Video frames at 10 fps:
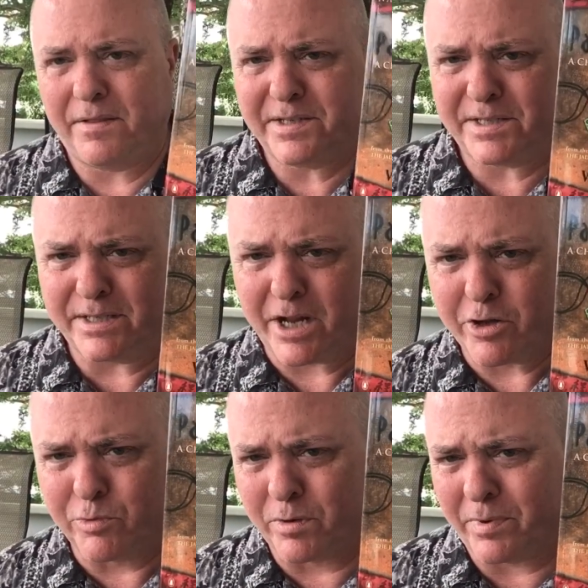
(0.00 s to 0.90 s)
This is
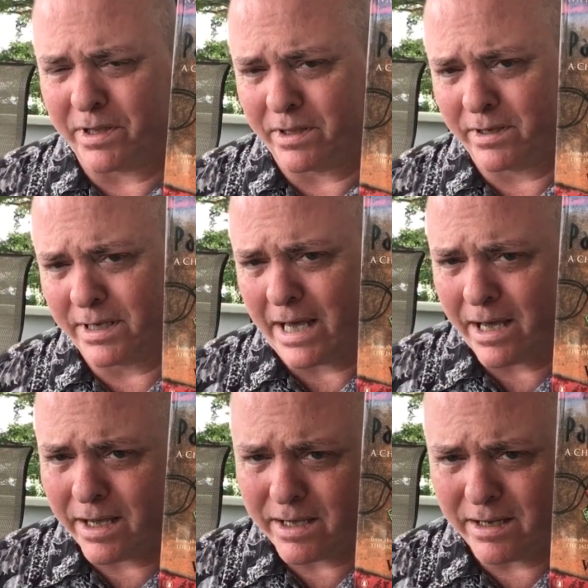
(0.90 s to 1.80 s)
another book by the
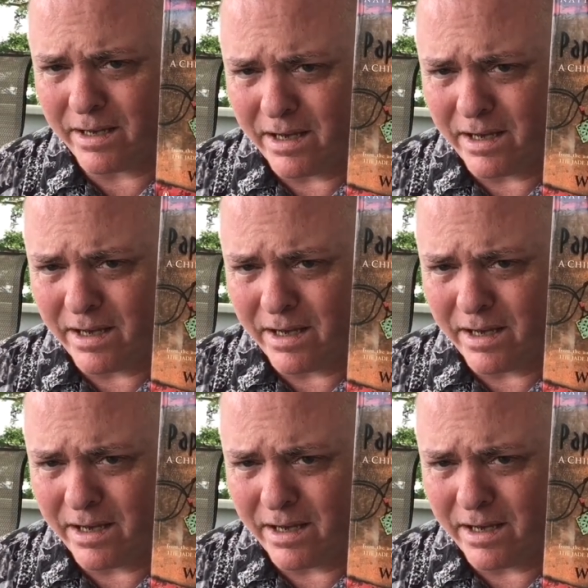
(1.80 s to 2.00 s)
gay